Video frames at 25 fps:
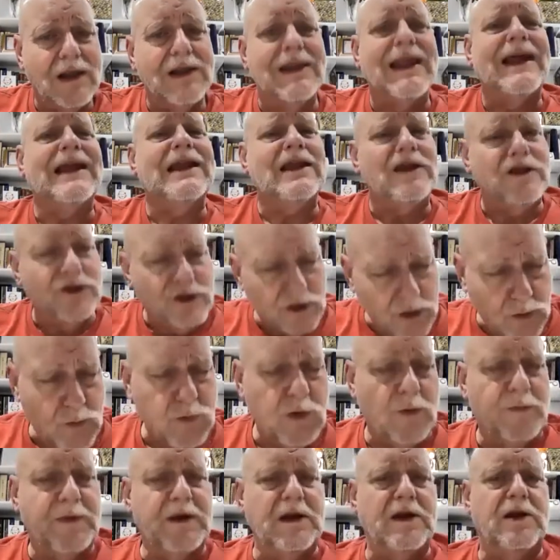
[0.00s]
Let your
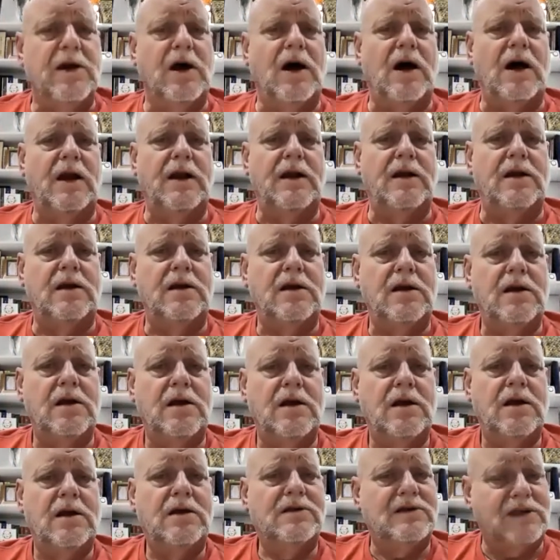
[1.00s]
will be done
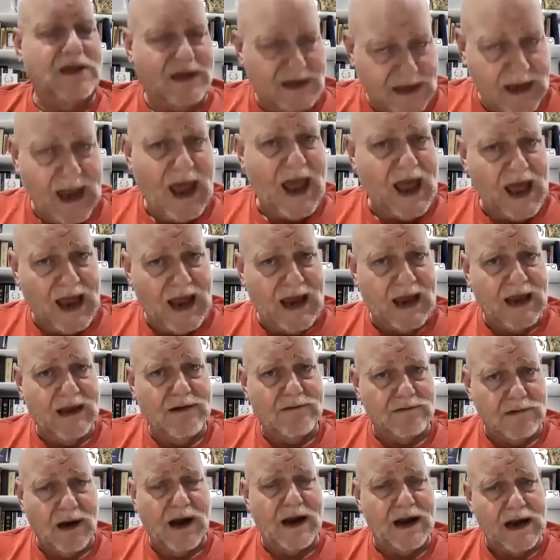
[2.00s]
today,
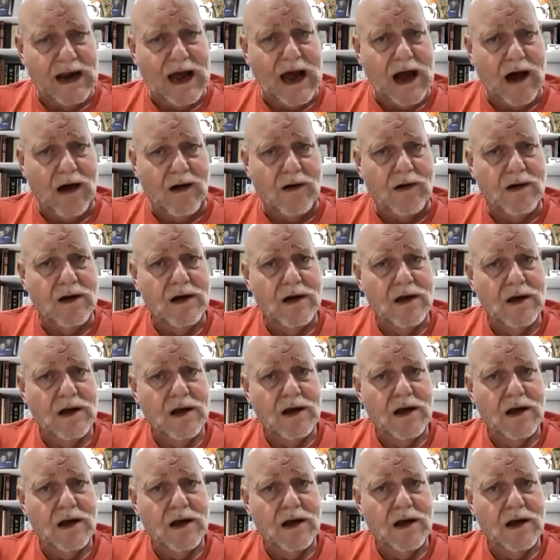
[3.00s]
right now,